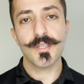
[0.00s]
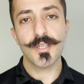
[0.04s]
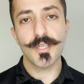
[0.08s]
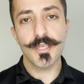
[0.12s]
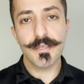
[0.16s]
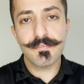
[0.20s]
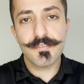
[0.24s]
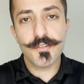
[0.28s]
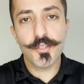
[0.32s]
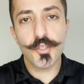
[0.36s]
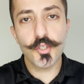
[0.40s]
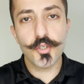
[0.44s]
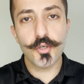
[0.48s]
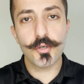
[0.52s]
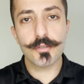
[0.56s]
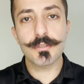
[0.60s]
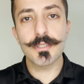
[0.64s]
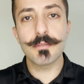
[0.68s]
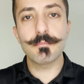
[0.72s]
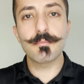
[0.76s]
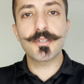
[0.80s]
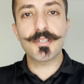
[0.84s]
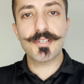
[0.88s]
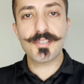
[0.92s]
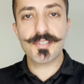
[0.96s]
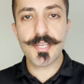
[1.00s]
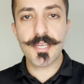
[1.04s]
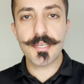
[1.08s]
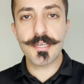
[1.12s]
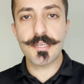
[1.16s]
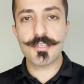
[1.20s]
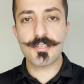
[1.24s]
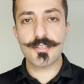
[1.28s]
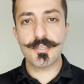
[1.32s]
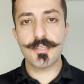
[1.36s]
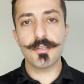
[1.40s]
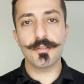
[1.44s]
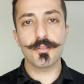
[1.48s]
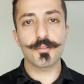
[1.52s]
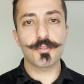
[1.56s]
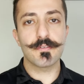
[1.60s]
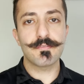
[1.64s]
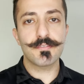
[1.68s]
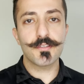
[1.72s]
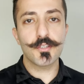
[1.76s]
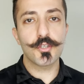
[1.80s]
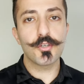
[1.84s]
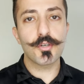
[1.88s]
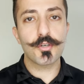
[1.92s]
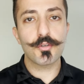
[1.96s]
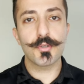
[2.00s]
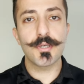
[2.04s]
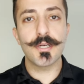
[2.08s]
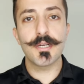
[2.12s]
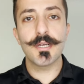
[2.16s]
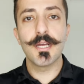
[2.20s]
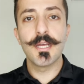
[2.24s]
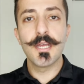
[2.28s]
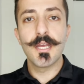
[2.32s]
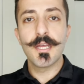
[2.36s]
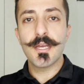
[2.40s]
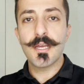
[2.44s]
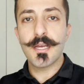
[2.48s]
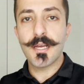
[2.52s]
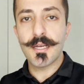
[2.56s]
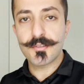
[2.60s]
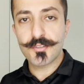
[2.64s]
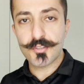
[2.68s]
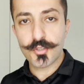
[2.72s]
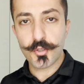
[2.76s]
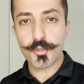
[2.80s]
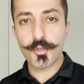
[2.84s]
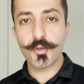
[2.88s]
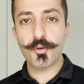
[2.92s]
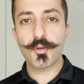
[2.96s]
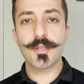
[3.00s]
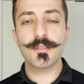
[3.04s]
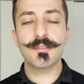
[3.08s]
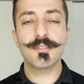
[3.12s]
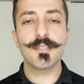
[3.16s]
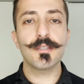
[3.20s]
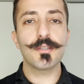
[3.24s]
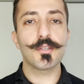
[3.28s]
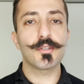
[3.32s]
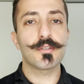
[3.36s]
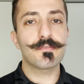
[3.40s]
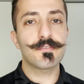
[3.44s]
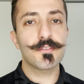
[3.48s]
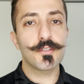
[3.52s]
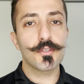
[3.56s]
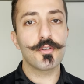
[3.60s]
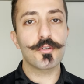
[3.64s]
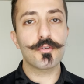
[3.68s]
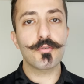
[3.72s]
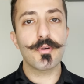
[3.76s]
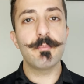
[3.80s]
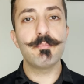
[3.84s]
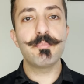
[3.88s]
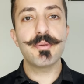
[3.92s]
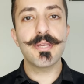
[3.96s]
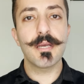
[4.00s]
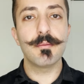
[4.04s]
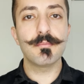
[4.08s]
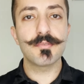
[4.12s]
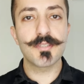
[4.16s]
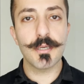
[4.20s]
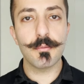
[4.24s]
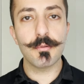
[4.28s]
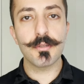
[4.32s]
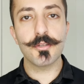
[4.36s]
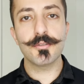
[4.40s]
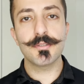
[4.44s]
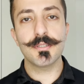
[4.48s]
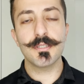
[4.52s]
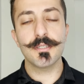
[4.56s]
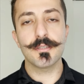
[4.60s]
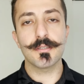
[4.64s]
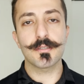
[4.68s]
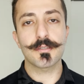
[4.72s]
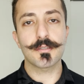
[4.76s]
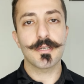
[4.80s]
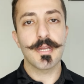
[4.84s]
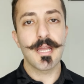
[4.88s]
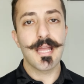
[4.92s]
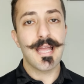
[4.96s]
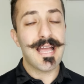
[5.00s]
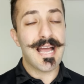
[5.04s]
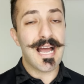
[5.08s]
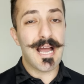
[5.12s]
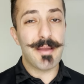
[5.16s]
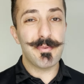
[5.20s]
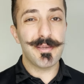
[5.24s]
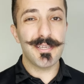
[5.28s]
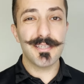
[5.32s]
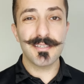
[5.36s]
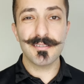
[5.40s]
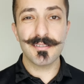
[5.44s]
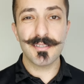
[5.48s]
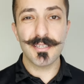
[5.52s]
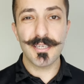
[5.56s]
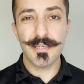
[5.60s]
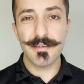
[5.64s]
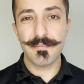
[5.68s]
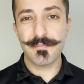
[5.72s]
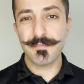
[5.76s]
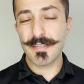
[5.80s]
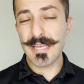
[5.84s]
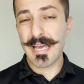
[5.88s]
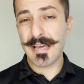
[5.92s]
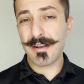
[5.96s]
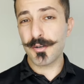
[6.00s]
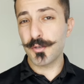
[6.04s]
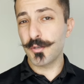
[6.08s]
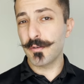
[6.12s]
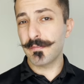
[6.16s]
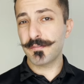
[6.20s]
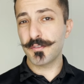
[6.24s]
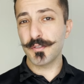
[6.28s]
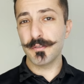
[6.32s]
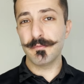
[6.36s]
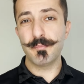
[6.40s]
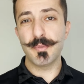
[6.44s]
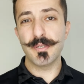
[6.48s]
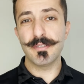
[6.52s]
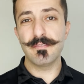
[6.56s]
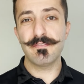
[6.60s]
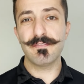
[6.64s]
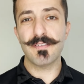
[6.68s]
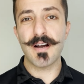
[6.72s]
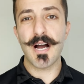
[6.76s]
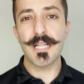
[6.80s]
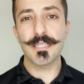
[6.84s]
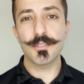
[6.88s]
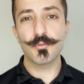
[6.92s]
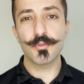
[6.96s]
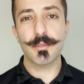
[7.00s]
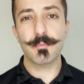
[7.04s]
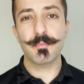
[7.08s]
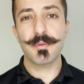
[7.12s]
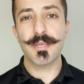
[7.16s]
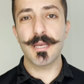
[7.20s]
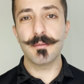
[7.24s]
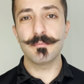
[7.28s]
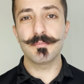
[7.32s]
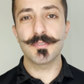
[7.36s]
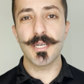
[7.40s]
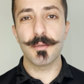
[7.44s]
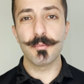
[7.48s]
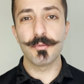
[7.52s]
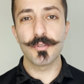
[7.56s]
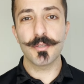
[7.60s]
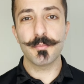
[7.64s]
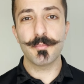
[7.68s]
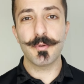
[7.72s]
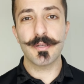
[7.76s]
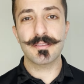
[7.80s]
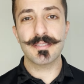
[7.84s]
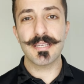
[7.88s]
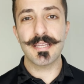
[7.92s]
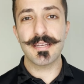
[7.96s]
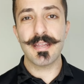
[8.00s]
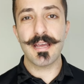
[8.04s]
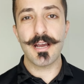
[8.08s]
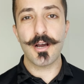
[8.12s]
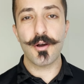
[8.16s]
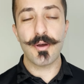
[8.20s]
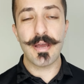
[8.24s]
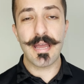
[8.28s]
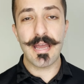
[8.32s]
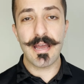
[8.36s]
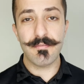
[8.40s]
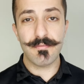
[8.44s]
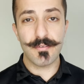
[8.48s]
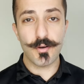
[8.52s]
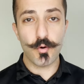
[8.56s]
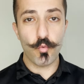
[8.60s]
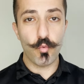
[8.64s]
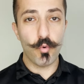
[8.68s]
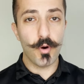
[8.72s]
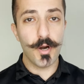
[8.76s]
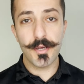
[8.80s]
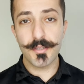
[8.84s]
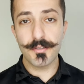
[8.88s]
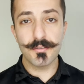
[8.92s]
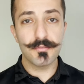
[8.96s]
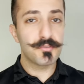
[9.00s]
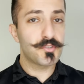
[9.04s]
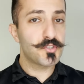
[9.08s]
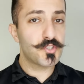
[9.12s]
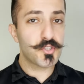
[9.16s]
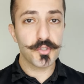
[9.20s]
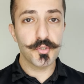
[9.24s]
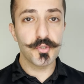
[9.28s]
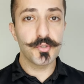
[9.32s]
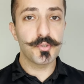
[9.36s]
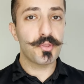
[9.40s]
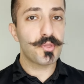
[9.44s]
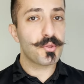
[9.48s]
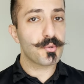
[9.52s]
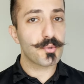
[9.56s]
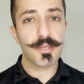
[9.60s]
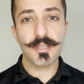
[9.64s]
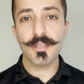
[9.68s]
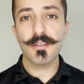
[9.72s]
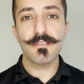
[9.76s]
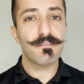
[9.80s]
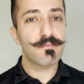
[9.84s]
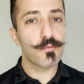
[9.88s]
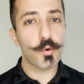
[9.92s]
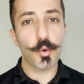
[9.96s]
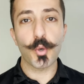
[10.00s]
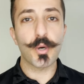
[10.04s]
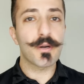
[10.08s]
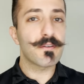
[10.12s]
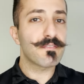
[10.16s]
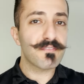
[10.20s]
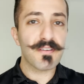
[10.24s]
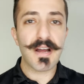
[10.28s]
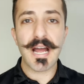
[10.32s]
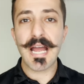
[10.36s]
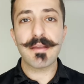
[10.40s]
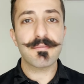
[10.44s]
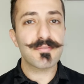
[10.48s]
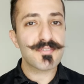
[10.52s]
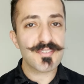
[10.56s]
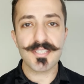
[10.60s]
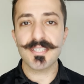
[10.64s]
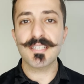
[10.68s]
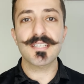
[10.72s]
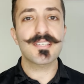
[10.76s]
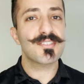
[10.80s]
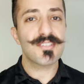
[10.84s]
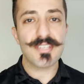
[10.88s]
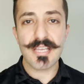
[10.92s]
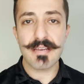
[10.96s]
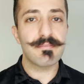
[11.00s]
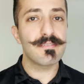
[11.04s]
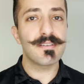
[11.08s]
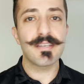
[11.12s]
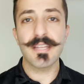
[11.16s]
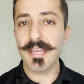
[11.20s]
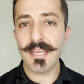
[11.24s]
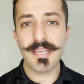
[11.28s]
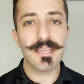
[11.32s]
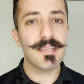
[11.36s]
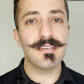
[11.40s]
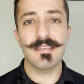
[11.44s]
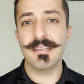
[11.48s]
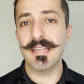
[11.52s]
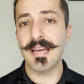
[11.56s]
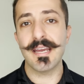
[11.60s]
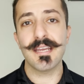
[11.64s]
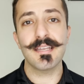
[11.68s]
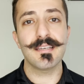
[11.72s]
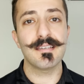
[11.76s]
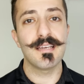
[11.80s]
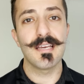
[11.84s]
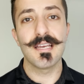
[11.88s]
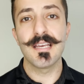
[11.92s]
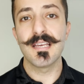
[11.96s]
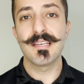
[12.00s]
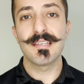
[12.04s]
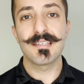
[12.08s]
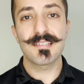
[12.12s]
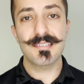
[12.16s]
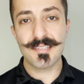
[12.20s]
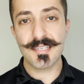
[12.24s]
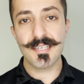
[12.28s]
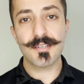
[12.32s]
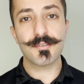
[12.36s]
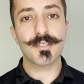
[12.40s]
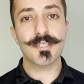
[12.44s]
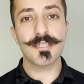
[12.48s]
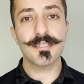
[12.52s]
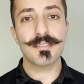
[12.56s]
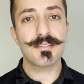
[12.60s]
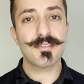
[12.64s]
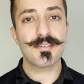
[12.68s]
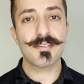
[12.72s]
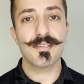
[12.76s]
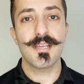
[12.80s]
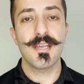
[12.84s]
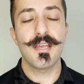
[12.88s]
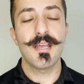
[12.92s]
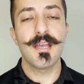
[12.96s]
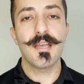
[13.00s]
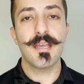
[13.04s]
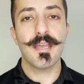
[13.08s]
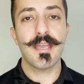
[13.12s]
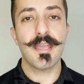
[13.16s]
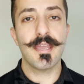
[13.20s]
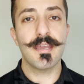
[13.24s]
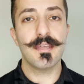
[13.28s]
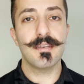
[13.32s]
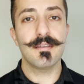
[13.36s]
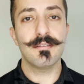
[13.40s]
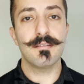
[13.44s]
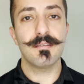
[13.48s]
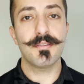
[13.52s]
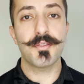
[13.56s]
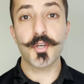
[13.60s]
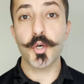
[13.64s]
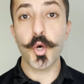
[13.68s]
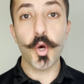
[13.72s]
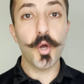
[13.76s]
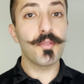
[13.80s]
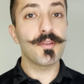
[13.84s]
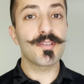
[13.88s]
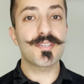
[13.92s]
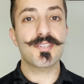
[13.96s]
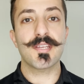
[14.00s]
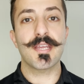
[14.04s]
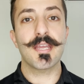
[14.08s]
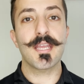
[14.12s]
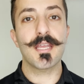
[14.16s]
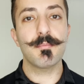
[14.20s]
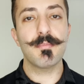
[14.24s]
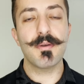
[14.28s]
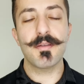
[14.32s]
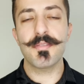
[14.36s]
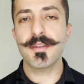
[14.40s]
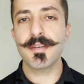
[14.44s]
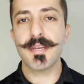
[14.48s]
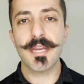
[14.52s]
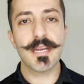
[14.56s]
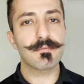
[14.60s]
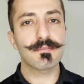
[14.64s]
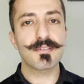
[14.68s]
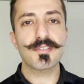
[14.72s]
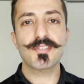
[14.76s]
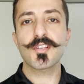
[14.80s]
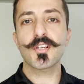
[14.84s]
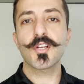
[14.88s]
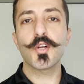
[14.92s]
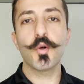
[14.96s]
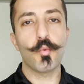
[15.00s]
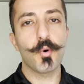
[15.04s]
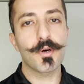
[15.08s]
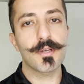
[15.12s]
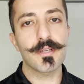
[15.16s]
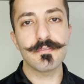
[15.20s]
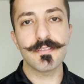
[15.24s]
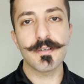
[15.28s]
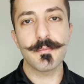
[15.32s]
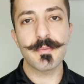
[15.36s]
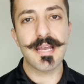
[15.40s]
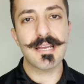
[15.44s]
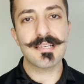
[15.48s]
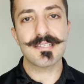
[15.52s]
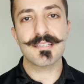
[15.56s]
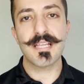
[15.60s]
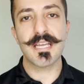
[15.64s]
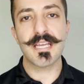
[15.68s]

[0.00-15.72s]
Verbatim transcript: If you go to a Mercedes dealer, if you go to a, a Toyota dealer, if you go to a B M W dealer, I mean, if you, I don't know if you've been following B M W, but they now have a one, two, three, four, five, six, seven, eight, nine series, and they're all the same. And then every single one of them has